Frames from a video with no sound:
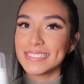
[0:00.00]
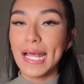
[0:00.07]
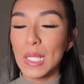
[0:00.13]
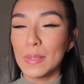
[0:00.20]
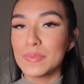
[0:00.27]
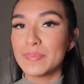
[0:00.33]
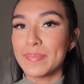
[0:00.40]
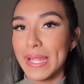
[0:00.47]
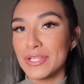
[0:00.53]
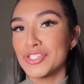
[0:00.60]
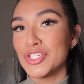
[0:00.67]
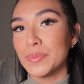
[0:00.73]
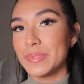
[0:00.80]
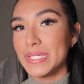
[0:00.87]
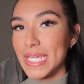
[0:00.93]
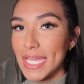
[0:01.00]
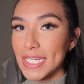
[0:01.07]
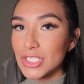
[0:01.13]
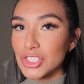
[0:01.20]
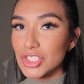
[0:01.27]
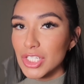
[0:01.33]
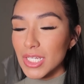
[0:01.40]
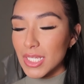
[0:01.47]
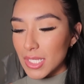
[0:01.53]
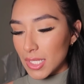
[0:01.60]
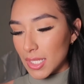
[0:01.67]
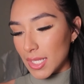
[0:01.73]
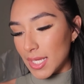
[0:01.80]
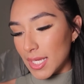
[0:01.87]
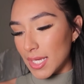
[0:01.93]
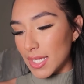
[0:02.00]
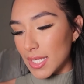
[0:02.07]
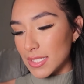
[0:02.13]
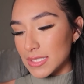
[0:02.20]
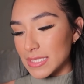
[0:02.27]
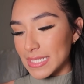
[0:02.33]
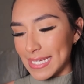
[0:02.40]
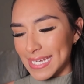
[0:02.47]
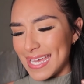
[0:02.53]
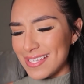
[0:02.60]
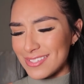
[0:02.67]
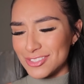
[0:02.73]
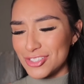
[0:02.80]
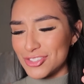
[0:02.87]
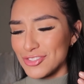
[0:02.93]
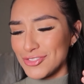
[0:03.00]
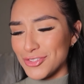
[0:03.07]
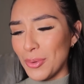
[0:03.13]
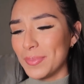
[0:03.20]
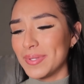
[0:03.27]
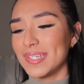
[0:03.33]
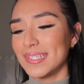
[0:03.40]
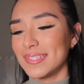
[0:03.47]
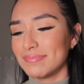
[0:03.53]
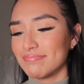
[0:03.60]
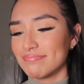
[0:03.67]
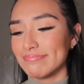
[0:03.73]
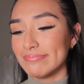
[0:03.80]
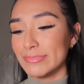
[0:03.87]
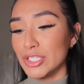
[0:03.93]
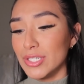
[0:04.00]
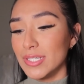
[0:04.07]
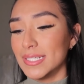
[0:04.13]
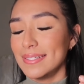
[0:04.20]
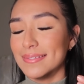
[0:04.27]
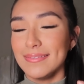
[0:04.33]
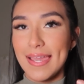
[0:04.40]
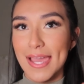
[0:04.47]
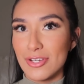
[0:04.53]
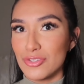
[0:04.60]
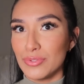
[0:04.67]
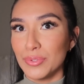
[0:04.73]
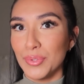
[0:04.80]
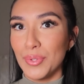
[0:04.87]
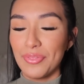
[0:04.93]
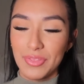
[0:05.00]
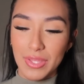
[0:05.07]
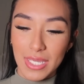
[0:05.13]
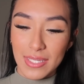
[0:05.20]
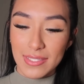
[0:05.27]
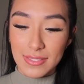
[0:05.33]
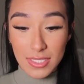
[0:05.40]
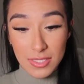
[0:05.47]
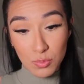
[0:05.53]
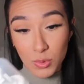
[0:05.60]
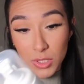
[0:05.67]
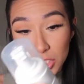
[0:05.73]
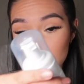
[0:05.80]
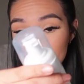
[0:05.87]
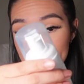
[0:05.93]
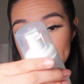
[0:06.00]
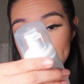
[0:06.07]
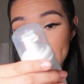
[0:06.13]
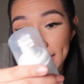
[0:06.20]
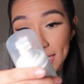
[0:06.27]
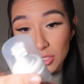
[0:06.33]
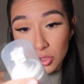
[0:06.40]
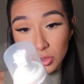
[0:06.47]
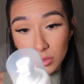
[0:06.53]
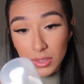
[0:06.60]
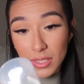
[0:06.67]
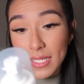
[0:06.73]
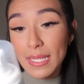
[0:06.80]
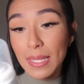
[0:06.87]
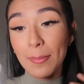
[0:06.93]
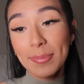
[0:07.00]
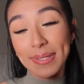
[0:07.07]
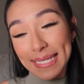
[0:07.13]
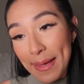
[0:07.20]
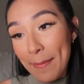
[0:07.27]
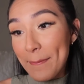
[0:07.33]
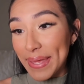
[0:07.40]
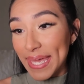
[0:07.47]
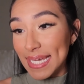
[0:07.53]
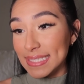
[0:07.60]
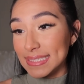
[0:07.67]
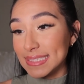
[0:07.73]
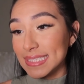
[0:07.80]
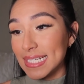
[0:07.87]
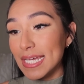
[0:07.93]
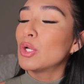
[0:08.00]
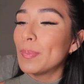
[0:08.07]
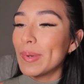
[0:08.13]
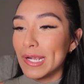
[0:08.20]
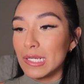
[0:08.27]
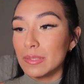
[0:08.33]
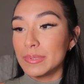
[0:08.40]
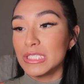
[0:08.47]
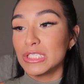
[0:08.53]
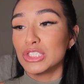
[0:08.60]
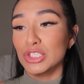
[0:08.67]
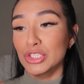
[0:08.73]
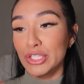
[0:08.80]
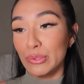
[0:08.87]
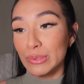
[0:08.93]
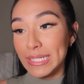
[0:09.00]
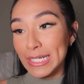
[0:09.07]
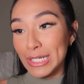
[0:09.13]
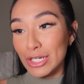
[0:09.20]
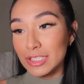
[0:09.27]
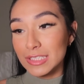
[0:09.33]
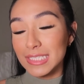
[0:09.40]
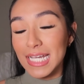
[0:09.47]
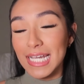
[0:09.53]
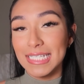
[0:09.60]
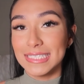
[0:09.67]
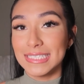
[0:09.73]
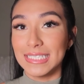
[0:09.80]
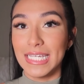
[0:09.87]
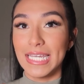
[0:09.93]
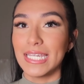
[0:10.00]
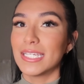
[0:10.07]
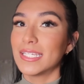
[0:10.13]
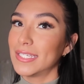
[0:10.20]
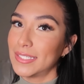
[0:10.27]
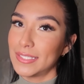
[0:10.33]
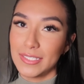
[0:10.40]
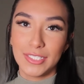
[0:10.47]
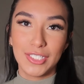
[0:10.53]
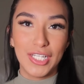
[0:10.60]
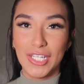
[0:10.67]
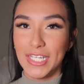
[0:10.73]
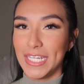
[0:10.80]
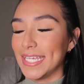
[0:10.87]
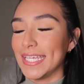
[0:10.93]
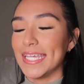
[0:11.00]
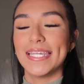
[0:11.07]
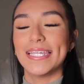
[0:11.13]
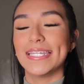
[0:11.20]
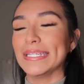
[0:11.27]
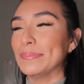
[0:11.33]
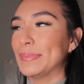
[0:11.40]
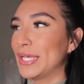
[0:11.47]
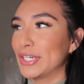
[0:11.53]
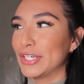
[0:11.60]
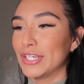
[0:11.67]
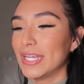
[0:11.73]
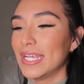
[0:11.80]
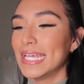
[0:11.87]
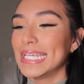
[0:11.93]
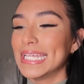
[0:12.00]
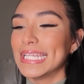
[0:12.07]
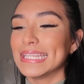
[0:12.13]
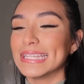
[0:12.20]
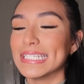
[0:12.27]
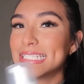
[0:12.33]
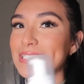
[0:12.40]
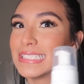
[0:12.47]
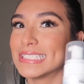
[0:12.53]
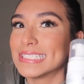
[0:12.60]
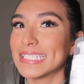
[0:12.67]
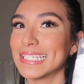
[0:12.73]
helps balance your pH, and it has just so many good natural things. It's 100% natural, plant-based, no parabens, no dioxides. Like, could it get any better? This